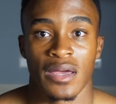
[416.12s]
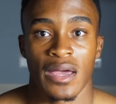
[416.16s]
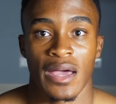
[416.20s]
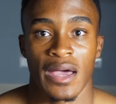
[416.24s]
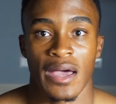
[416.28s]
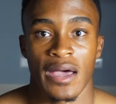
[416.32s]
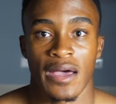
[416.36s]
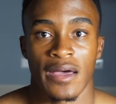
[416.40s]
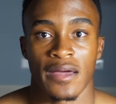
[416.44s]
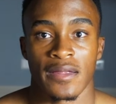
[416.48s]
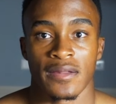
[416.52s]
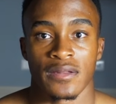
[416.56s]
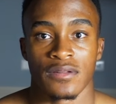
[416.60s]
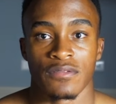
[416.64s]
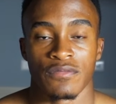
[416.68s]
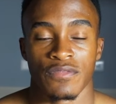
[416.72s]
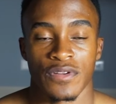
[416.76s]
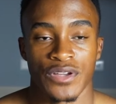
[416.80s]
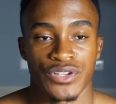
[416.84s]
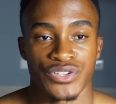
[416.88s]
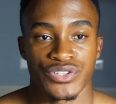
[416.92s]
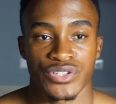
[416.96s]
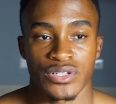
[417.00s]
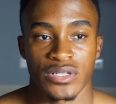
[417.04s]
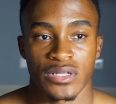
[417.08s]
And
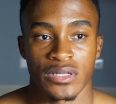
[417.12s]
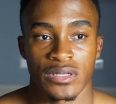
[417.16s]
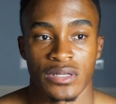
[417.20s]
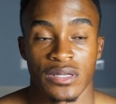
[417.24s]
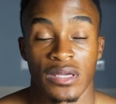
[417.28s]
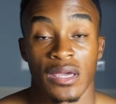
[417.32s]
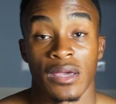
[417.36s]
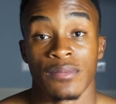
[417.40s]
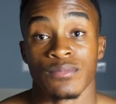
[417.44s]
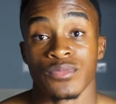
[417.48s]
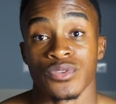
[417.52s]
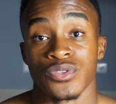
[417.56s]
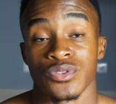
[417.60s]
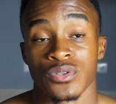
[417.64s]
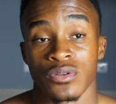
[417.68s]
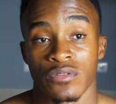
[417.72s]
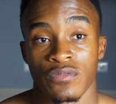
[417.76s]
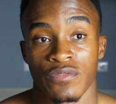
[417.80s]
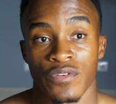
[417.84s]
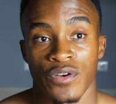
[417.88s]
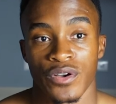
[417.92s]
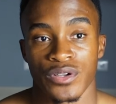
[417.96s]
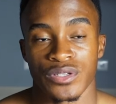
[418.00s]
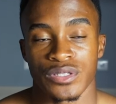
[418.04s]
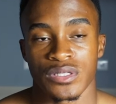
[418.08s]
eventually came to
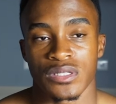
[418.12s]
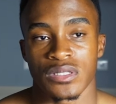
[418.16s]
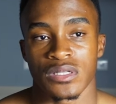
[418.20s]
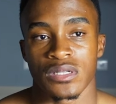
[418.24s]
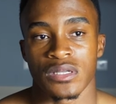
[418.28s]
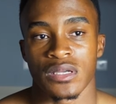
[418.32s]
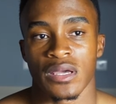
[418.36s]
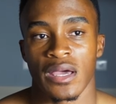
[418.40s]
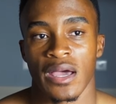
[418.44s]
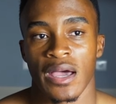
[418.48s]
university.